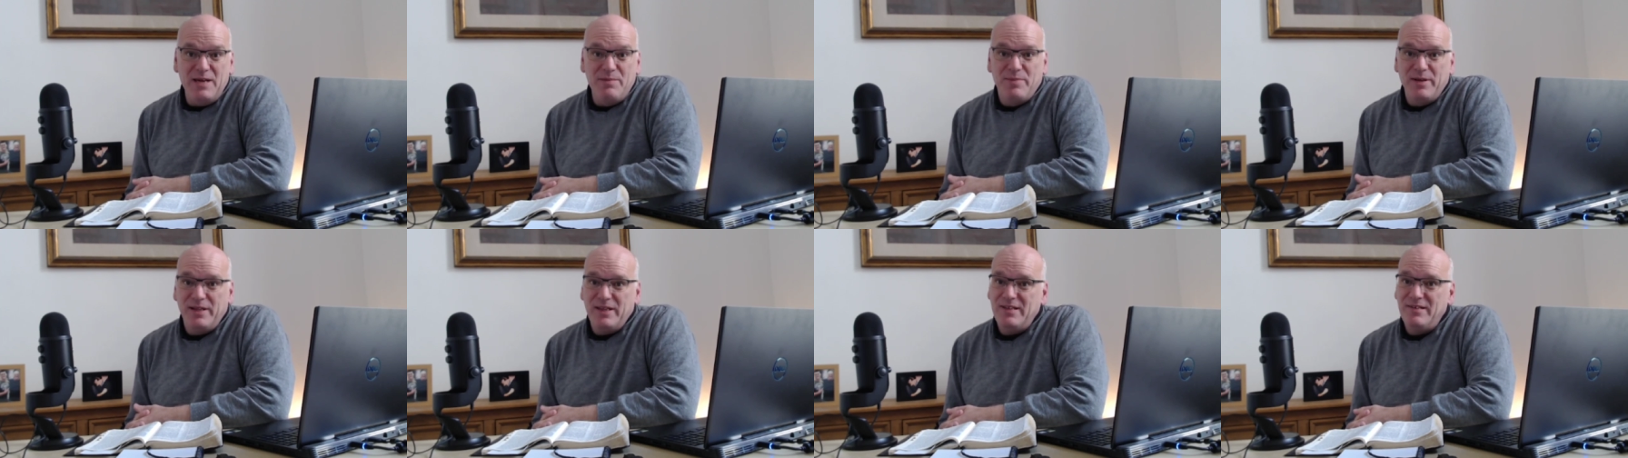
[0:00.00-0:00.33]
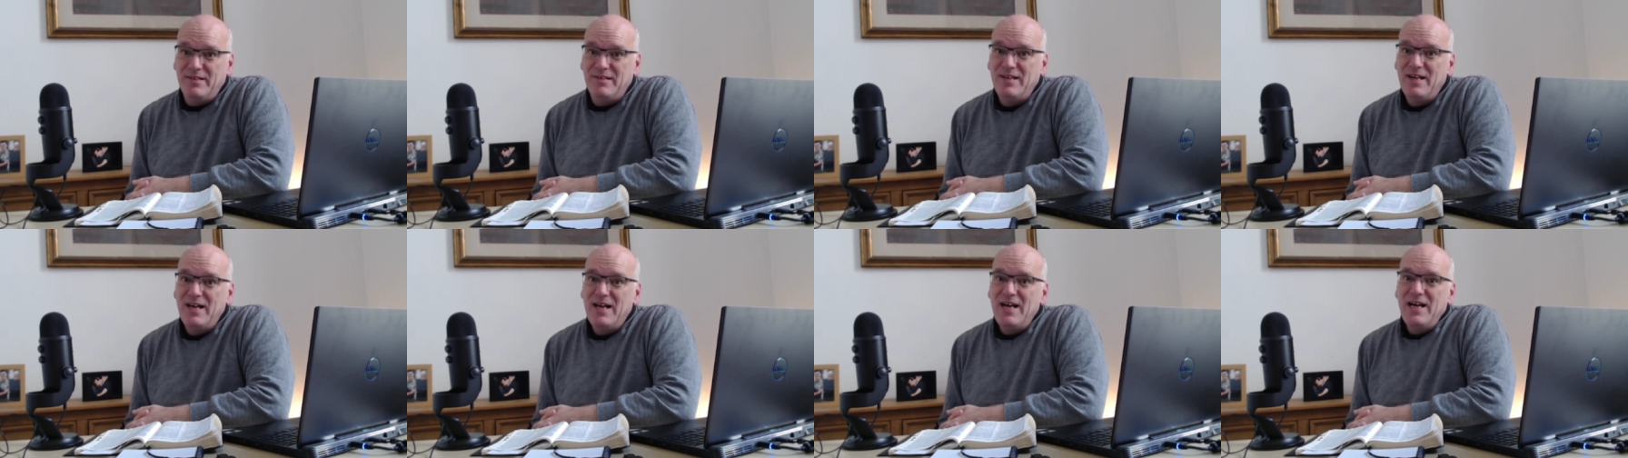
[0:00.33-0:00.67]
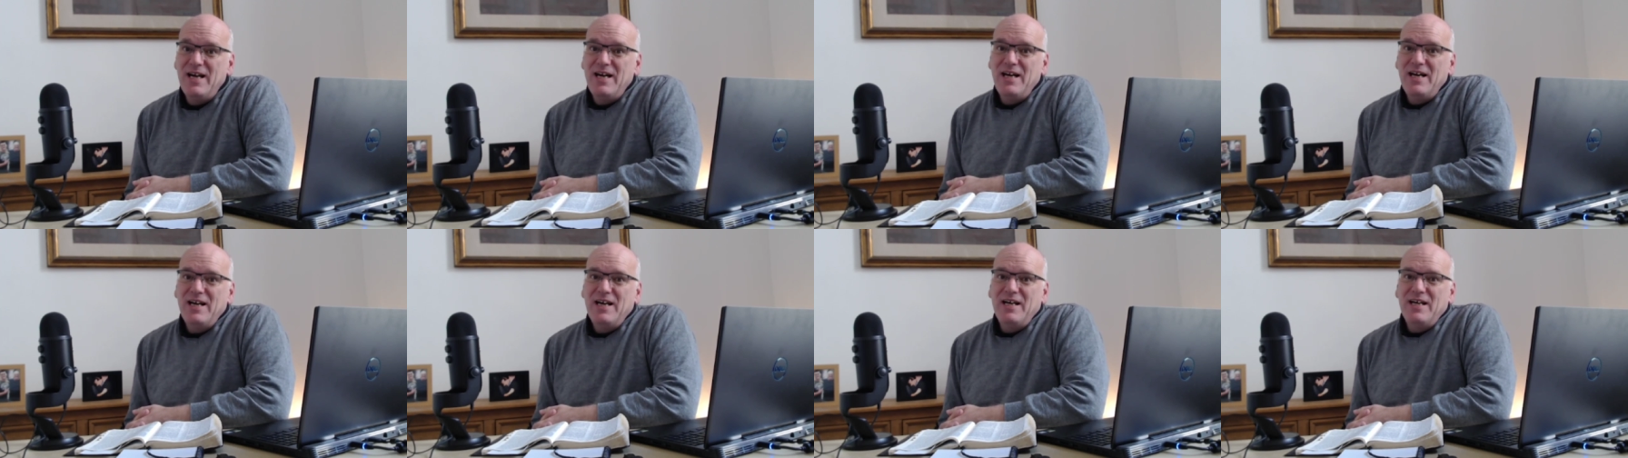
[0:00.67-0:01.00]
But
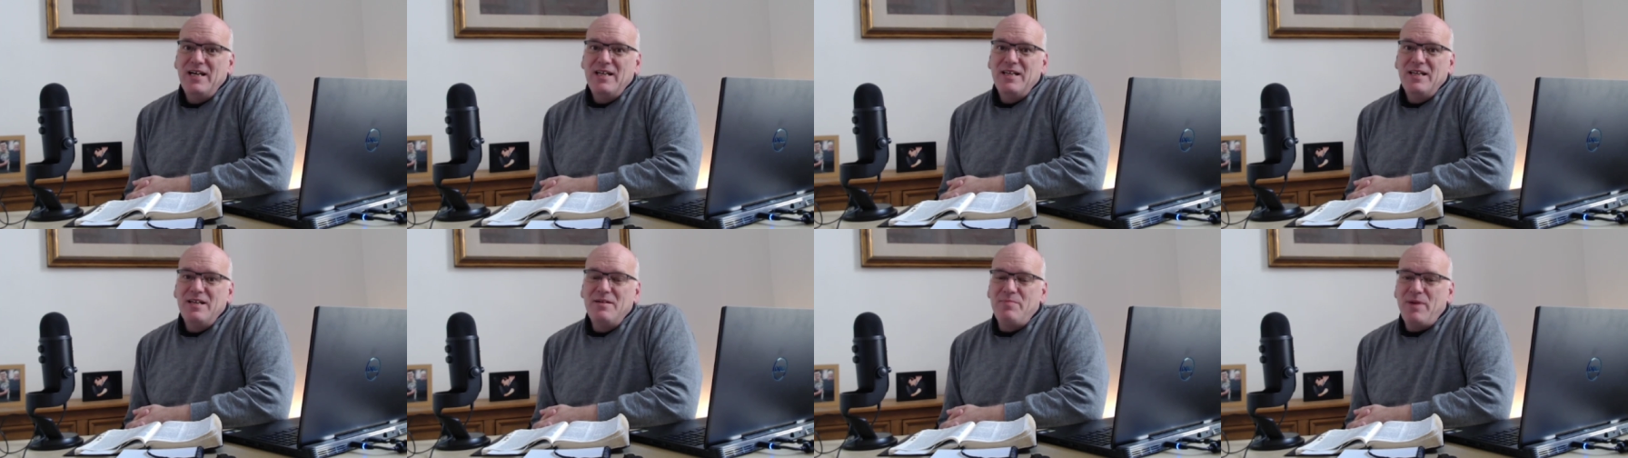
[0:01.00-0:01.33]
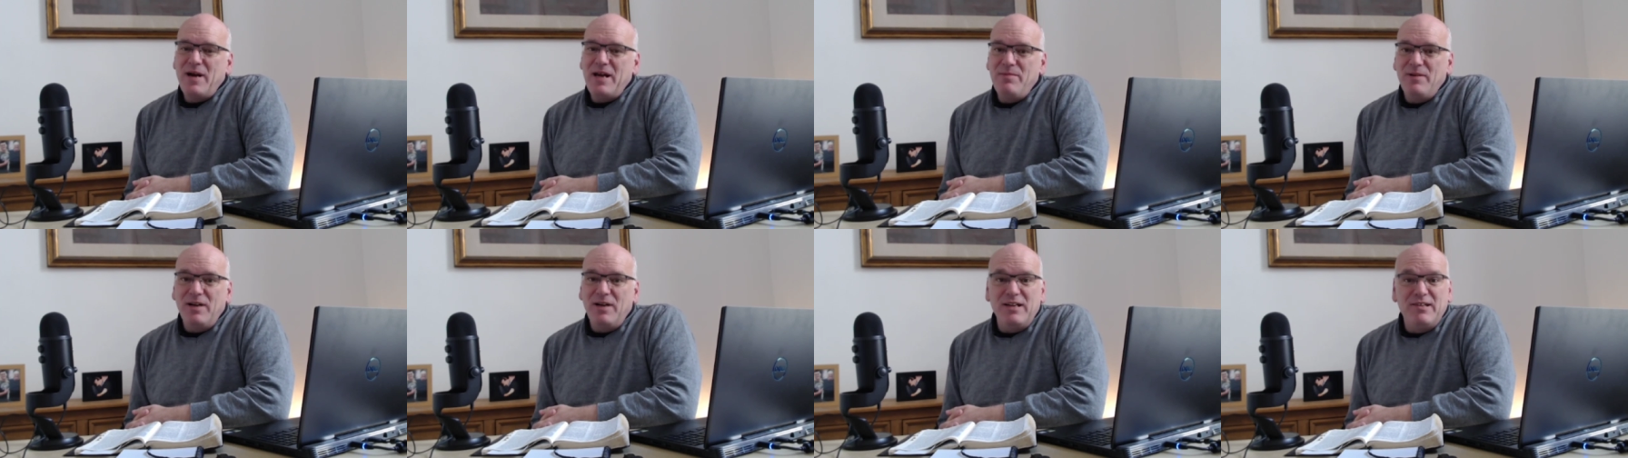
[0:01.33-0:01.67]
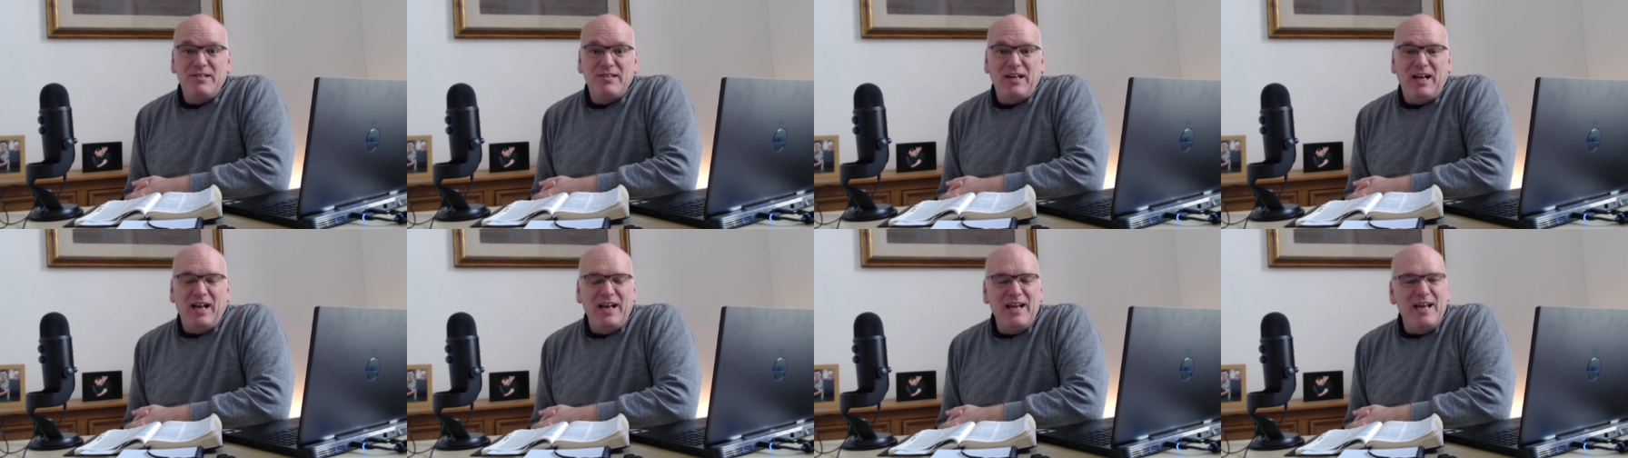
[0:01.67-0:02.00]
the Bible
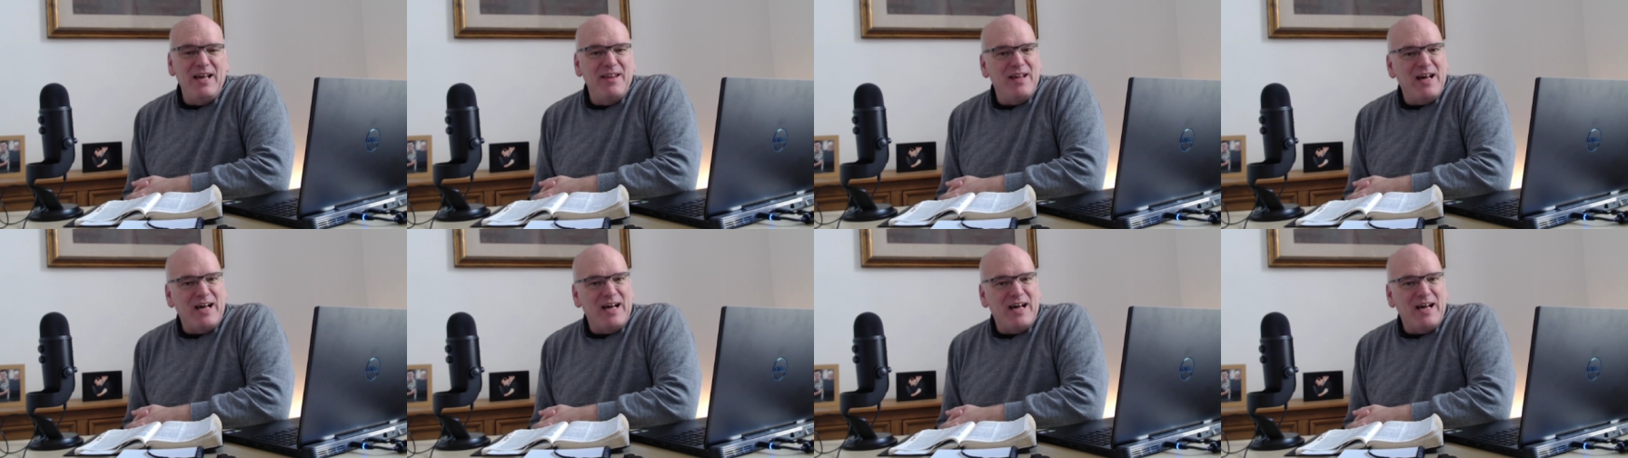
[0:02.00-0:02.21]
is clear